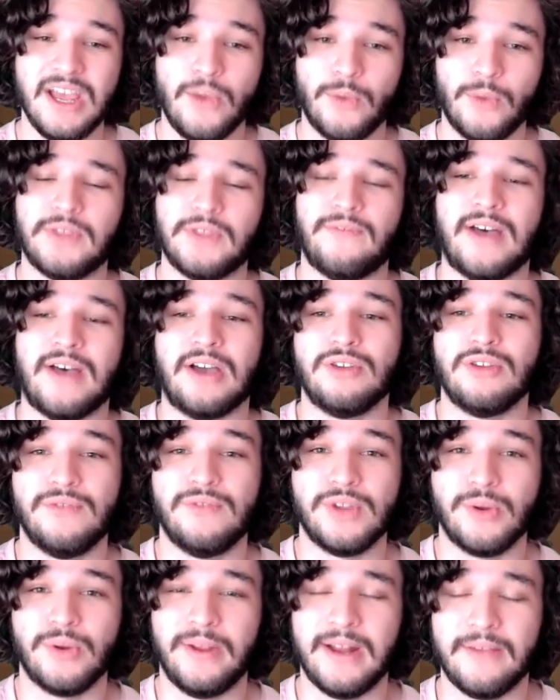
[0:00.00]
what the value of
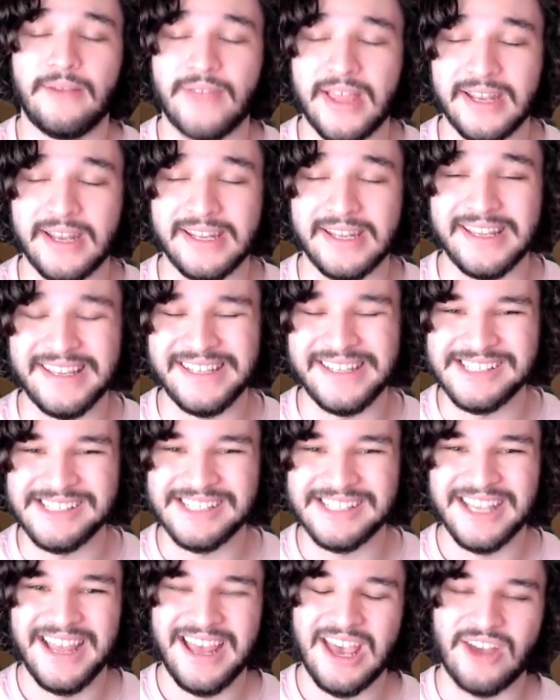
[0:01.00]
the arena event is,